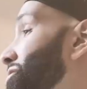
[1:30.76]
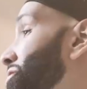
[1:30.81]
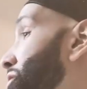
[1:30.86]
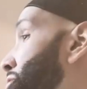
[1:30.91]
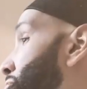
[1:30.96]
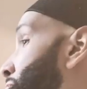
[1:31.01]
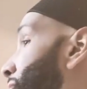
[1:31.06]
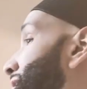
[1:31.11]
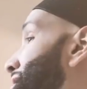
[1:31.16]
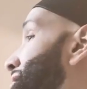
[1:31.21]
So you
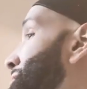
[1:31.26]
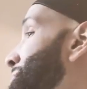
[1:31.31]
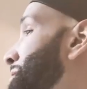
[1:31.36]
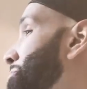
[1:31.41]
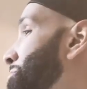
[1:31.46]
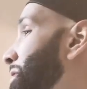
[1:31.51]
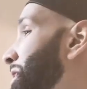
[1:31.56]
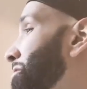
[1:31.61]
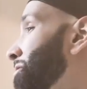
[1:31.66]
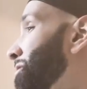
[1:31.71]
want to be
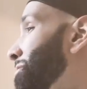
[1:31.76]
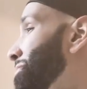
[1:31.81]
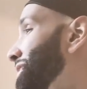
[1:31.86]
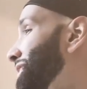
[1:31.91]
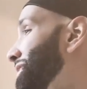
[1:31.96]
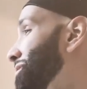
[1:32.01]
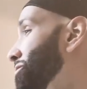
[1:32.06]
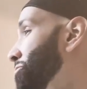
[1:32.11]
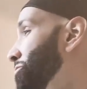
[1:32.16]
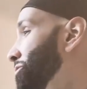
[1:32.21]
welcomed
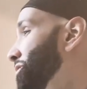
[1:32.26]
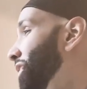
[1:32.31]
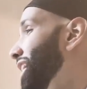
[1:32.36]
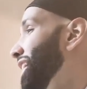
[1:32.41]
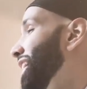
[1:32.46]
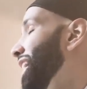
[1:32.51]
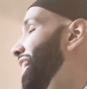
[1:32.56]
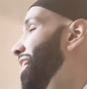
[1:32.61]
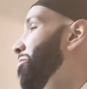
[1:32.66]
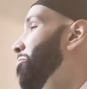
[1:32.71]
into
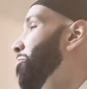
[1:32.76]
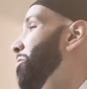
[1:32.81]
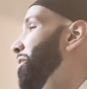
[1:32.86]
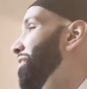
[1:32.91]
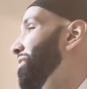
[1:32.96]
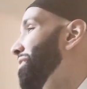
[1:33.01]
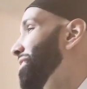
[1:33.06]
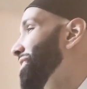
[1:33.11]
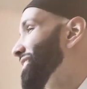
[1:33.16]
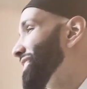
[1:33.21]
Jannah
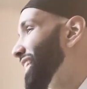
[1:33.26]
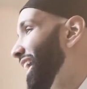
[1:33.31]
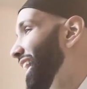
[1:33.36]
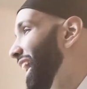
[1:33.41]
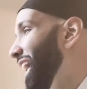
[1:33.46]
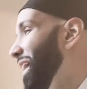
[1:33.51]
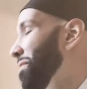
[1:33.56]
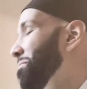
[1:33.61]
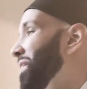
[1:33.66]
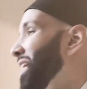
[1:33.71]
with
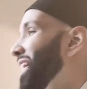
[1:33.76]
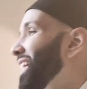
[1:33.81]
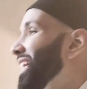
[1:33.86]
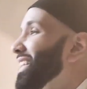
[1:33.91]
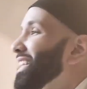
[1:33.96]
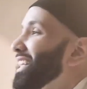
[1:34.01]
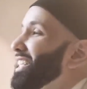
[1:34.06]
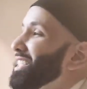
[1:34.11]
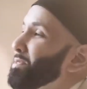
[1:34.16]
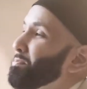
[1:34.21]
salam,
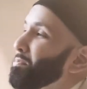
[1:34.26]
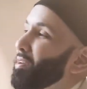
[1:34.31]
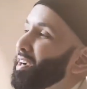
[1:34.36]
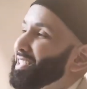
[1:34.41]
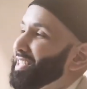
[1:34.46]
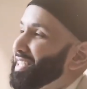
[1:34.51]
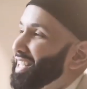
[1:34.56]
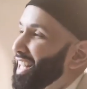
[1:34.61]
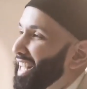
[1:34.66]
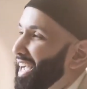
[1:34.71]
then spread
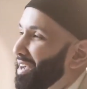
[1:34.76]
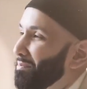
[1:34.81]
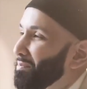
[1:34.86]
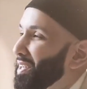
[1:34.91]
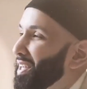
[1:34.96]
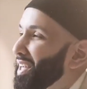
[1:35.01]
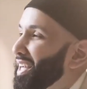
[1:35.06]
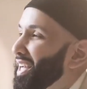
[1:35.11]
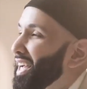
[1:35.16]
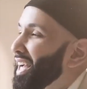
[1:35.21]
salam.
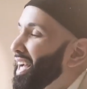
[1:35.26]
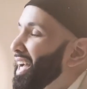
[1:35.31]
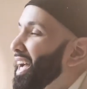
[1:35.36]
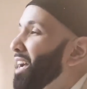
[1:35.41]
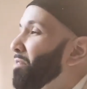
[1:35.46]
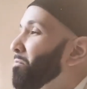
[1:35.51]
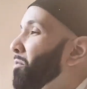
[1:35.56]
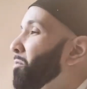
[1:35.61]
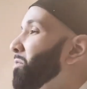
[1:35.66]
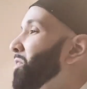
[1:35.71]

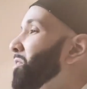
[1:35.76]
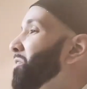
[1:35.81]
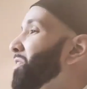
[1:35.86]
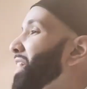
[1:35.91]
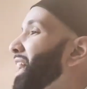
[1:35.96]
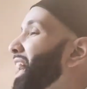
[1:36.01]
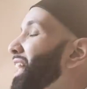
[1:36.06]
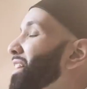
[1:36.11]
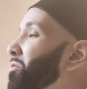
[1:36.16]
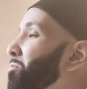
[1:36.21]
And when we look
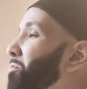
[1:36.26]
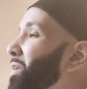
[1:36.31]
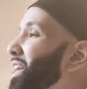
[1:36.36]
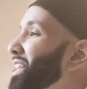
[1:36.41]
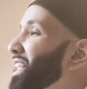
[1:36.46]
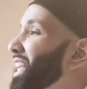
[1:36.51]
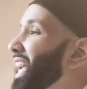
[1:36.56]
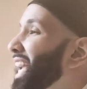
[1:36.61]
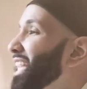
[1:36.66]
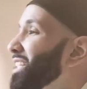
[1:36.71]
at the way
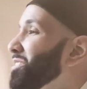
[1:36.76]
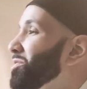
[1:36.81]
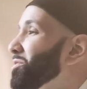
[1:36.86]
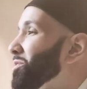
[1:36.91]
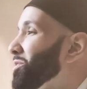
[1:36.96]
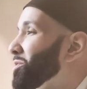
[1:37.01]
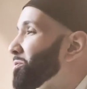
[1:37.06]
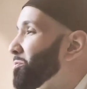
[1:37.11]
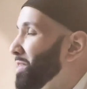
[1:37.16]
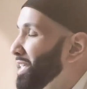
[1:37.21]
the
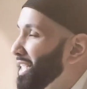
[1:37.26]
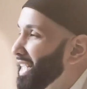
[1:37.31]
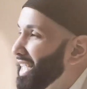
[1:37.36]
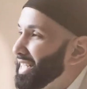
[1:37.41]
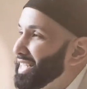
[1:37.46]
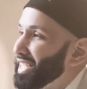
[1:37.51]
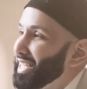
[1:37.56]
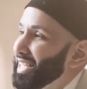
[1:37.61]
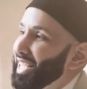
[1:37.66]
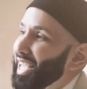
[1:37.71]
angels greet
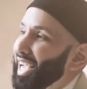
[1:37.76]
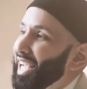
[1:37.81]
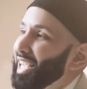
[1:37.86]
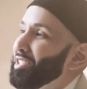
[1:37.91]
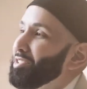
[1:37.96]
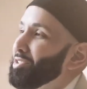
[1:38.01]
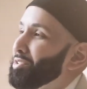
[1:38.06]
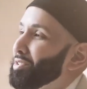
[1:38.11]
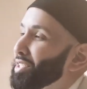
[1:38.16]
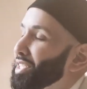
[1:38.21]
us, the
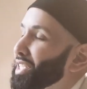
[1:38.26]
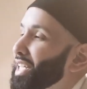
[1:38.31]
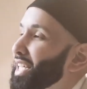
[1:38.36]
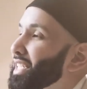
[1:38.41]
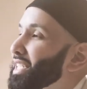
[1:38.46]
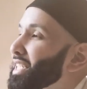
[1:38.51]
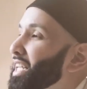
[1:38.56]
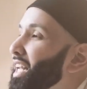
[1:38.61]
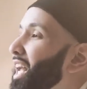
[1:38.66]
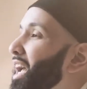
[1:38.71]
angels say,
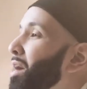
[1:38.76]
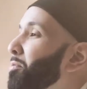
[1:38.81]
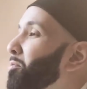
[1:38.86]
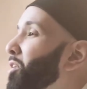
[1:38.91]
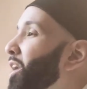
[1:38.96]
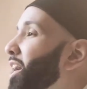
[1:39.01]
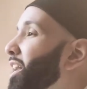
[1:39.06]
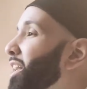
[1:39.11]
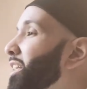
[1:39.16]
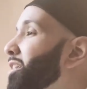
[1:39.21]
Salamun
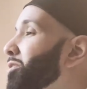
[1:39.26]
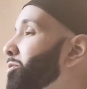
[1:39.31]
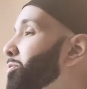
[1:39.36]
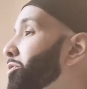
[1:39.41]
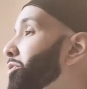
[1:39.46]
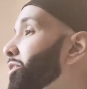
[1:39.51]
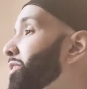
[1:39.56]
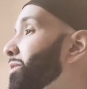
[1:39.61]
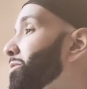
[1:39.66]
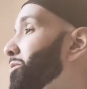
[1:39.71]
alaykum
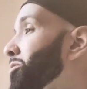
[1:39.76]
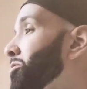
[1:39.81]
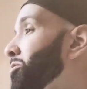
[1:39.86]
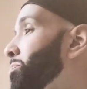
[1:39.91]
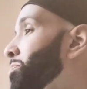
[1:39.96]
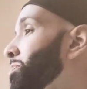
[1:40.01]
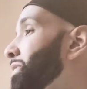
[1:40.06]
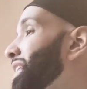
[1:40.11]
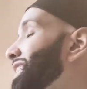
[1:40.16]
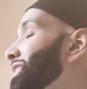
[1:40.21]

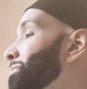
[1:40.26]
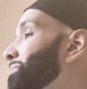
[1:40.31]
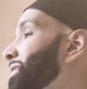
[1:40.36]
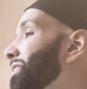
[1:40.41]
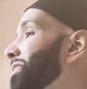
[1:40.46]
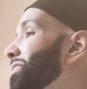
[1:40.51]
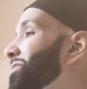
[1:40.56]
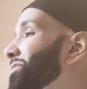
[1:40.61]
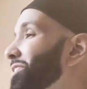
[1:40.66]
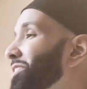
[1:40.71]
tibatum, peace be
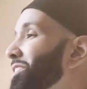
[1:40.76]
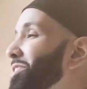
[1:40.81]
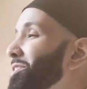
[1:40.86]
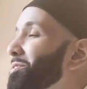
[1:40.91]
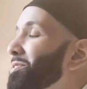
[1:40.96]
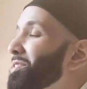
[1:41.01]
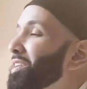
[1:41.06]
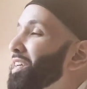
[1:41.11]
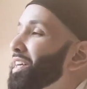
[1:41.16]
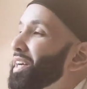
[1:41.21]
unto
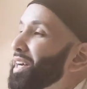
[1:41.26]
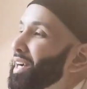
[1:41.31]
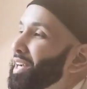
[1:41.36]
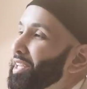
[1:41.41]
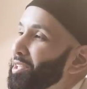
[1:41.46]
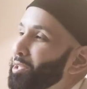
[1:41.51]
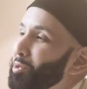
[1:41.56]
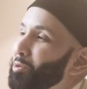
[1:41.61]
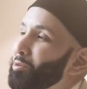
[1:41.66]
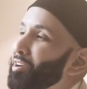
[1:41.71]
you,
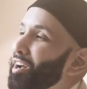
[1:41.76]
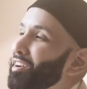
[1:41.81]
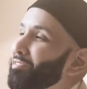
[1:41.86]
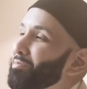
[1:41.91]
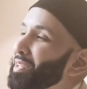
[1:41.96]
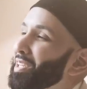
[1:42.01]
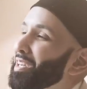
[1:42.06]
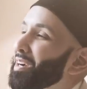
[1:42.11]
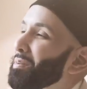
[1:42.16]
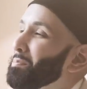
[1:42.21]
you have
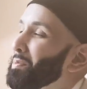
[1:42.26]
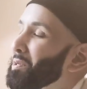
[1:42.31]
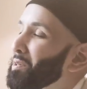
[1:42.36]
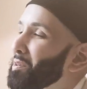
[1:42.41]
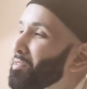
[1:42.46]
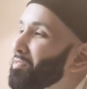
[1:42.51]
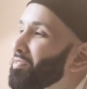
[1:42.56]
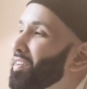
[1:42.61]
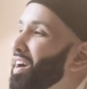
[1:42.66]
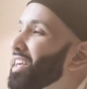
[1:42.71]
become
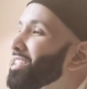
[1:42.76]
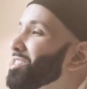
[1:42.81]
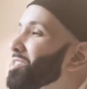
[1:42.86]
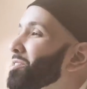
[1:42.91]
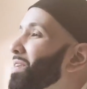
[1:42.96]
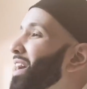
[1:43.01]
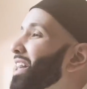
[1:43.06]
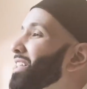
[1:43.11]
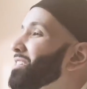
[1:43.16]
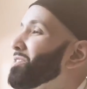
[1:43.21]
purified, so
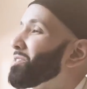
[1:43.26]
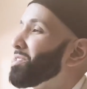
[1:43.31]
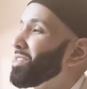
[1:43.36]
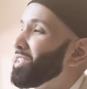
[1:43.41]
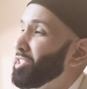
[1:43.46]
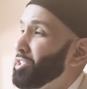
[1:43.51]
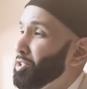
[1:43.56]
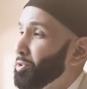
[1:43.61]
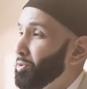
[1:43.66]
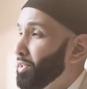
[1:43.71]
enter
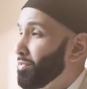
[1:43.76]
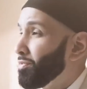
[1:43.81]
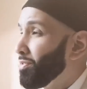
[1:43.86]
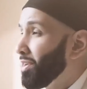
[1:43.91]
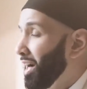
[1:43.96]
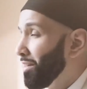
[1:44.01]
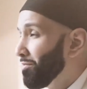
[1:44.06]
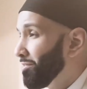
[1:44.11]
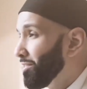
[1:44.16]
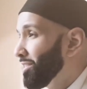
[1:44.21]
into it
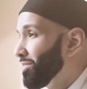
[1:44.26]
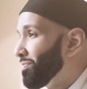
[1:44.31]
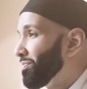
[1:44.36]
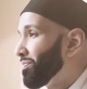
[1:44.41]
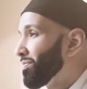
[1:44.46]
forever.